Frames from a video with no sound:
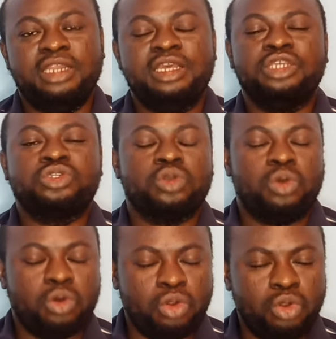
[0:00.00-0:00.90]
and
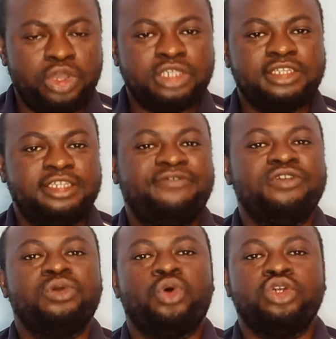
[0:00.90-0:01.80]
it's always
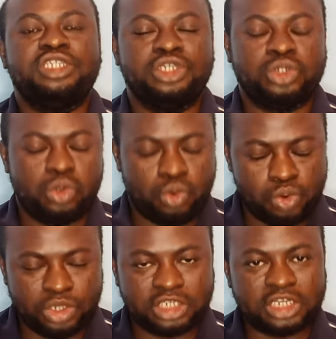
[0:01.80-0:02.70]
difficult, it's
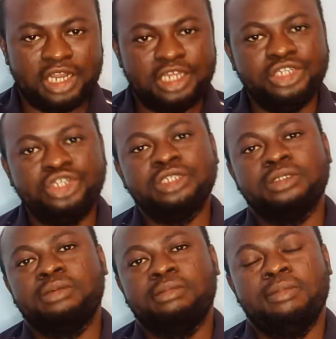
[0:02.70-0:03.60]
always challenging.